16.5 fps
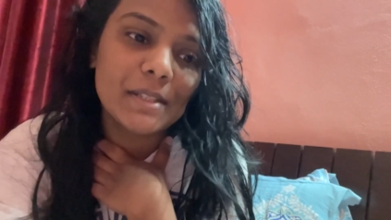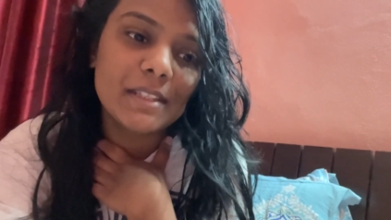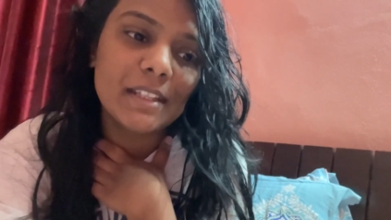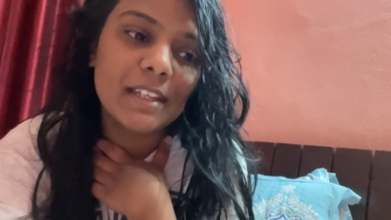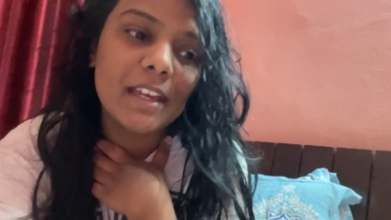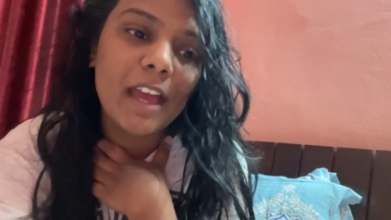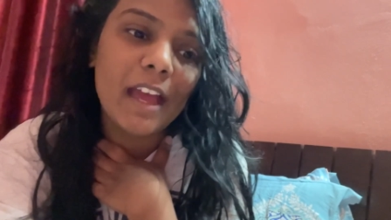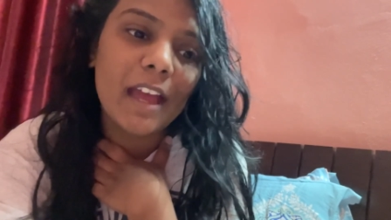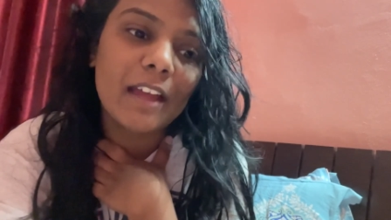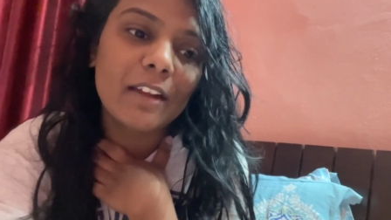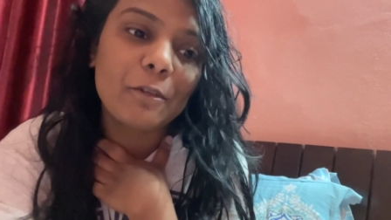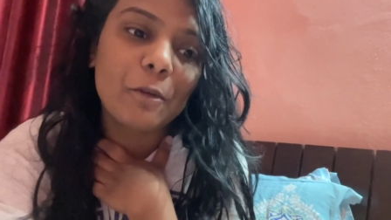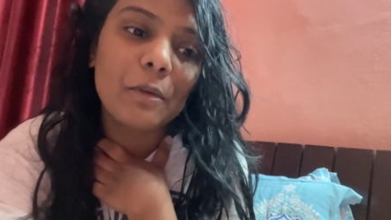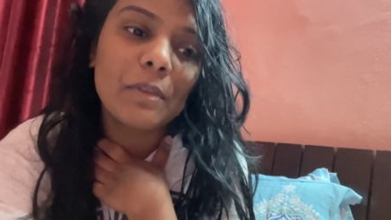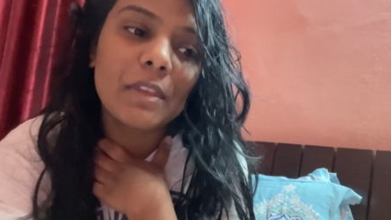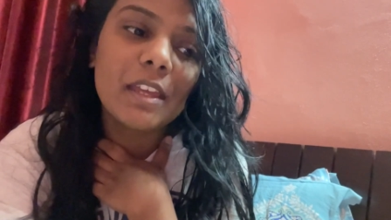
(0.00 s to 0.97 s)
And on
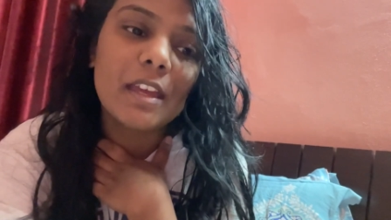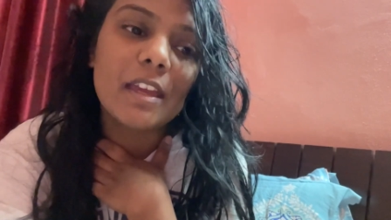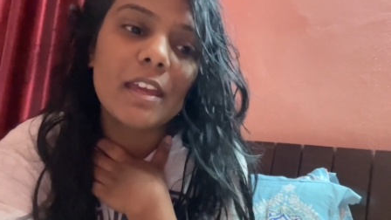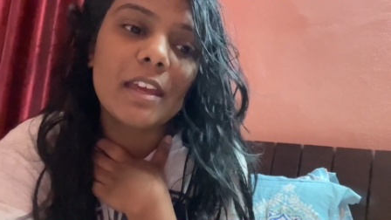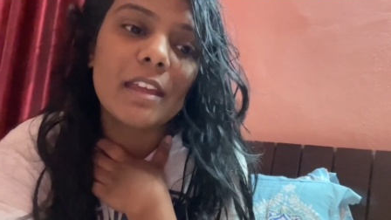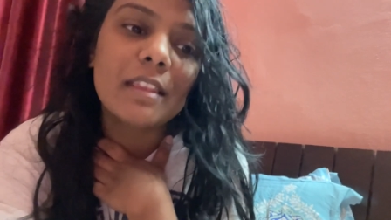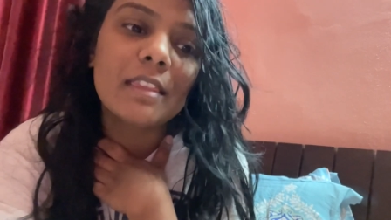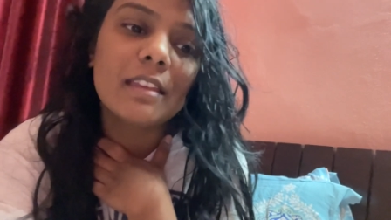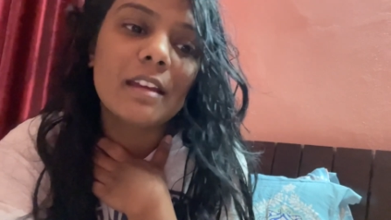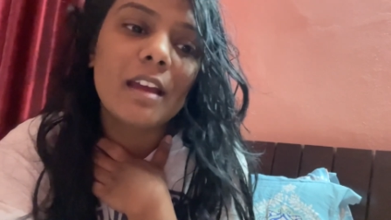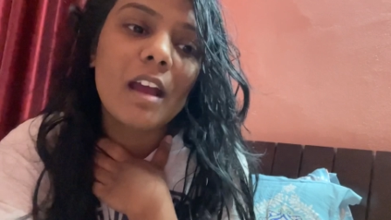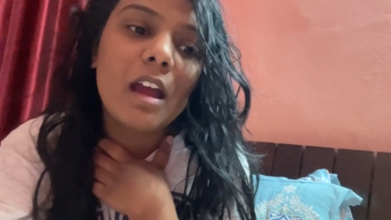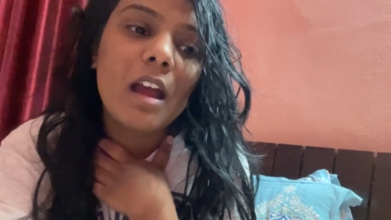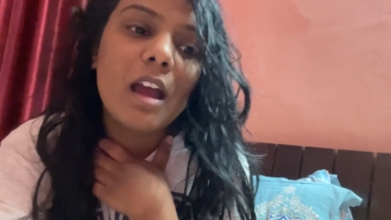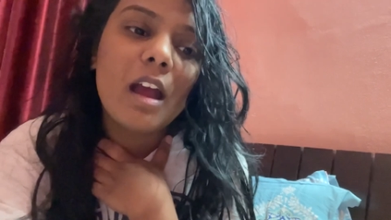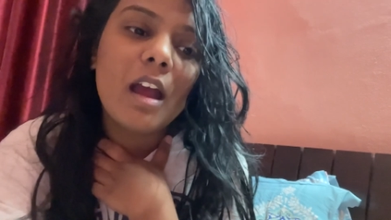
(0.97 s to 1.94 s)
the
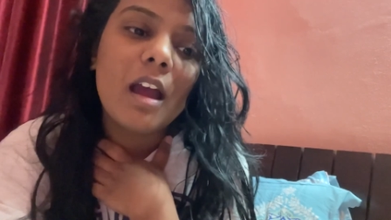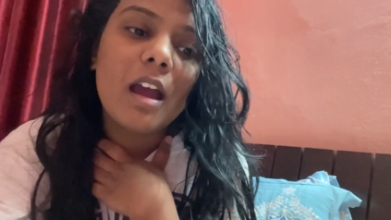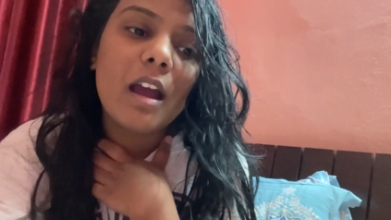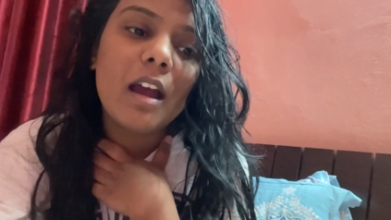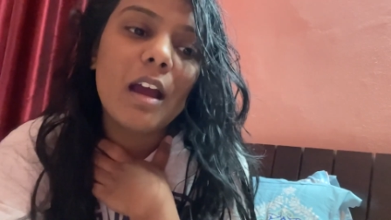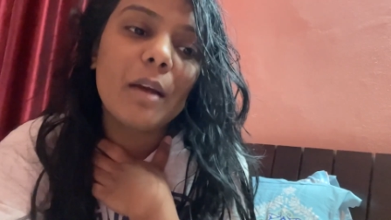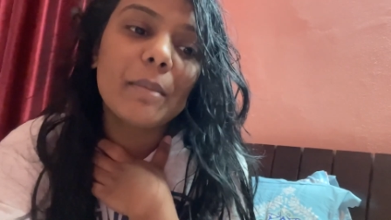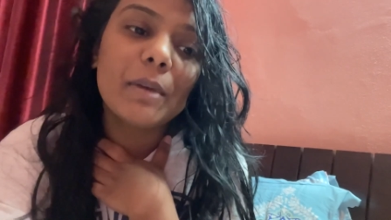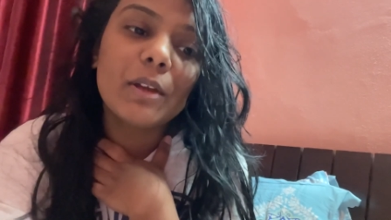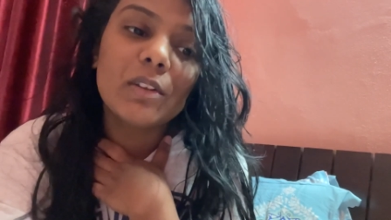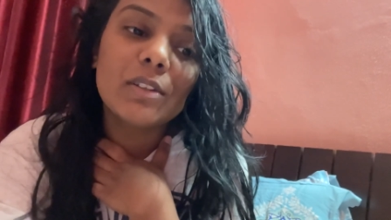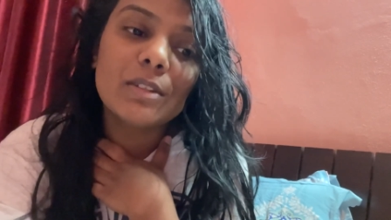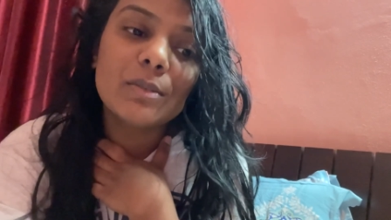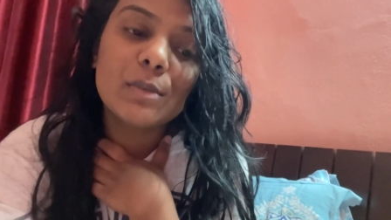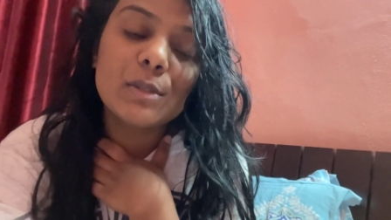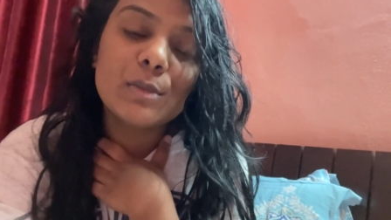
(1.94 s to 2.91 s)
8th, because it was
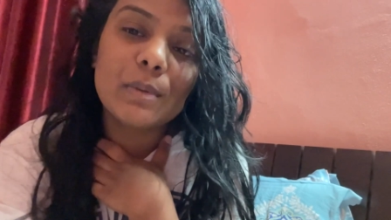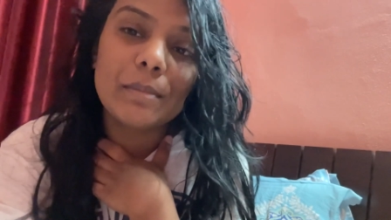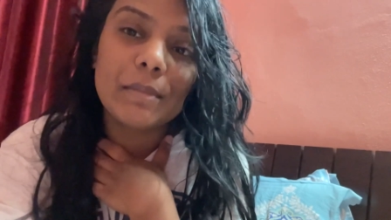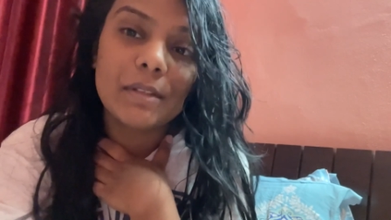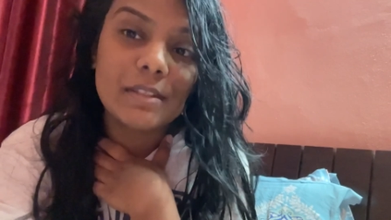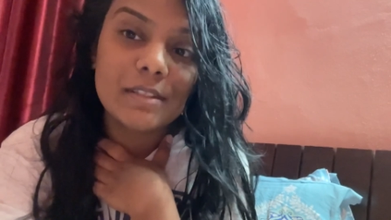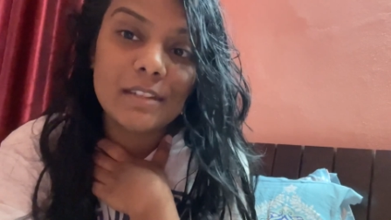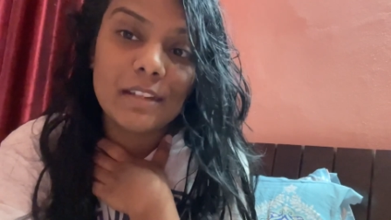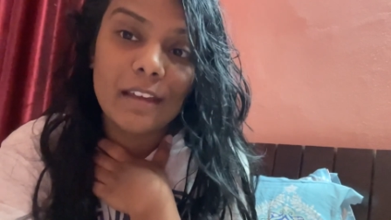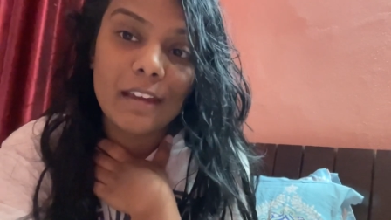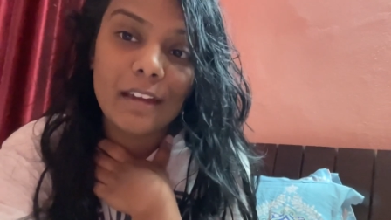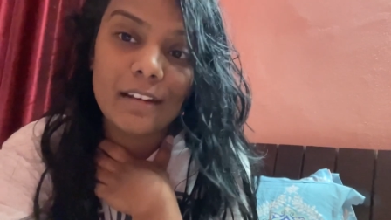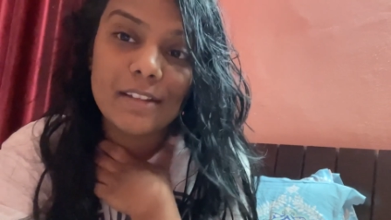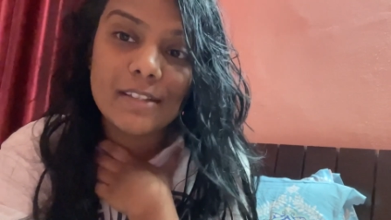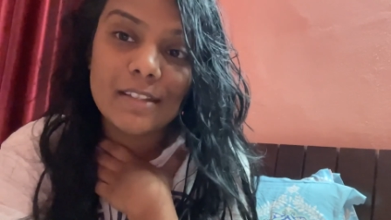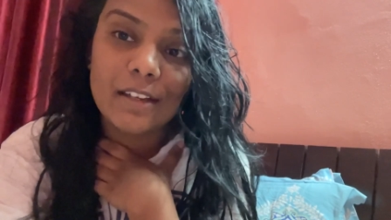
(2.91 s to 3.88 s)
Women's Day, I
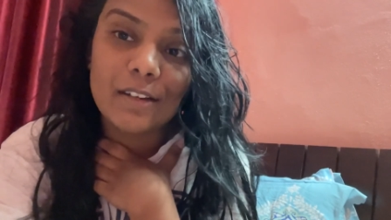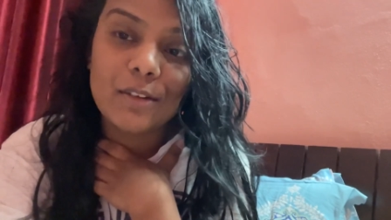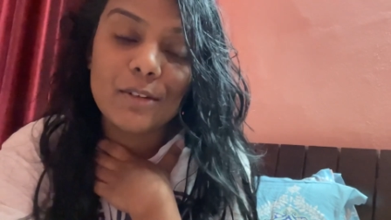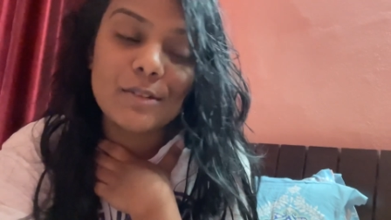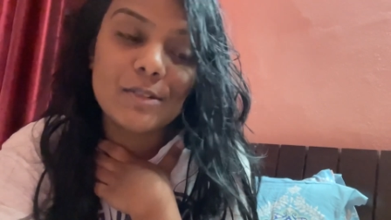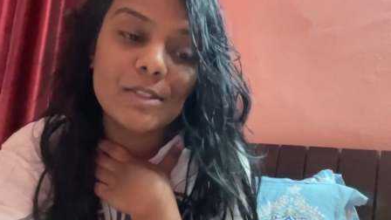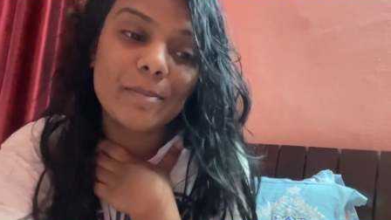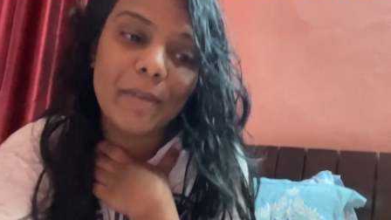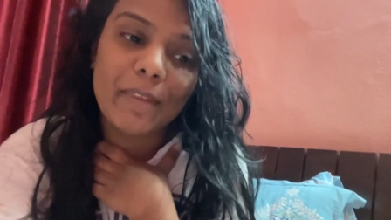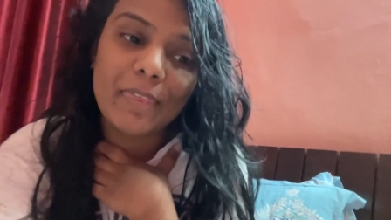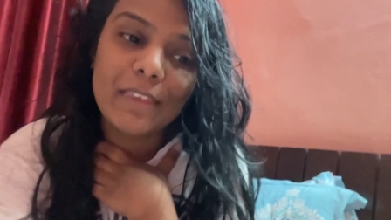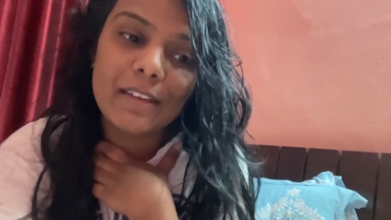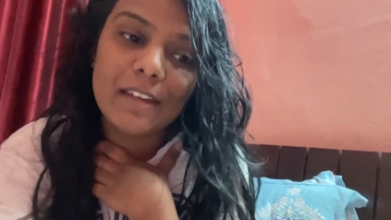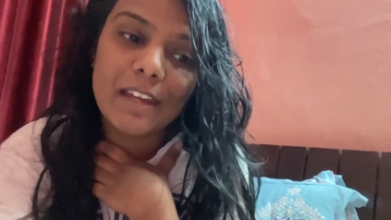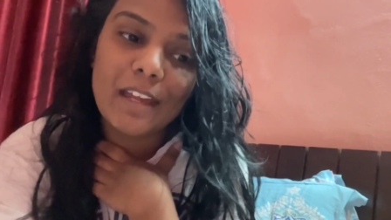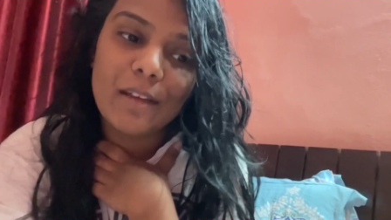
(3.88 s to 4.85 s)
decided to spend the day
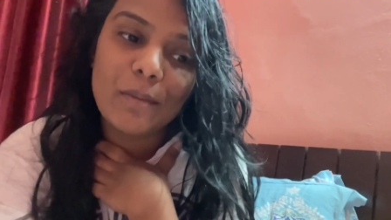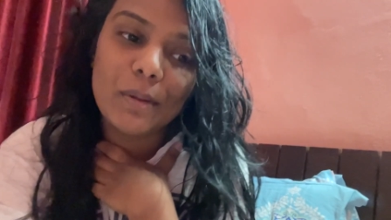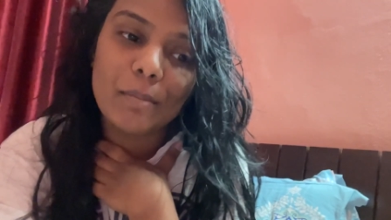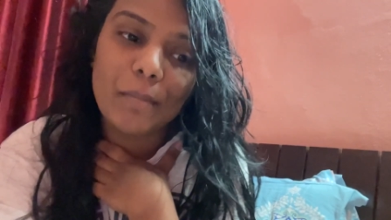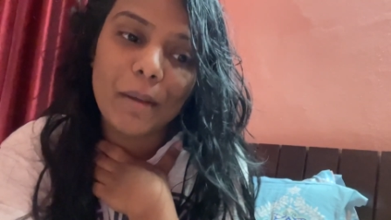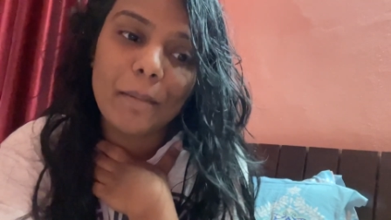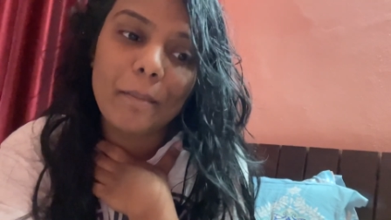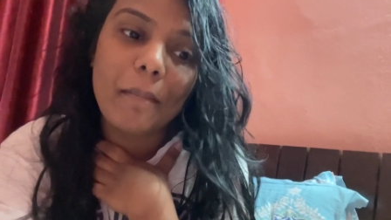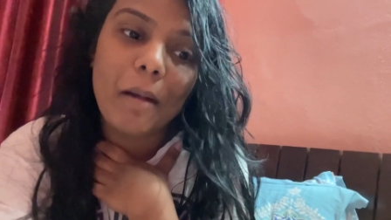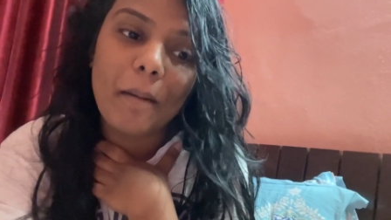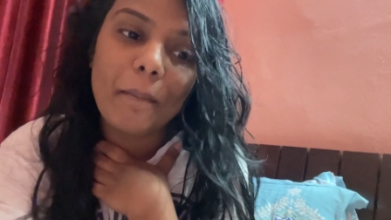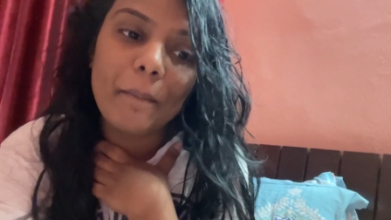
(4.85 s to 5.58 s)
with my mom,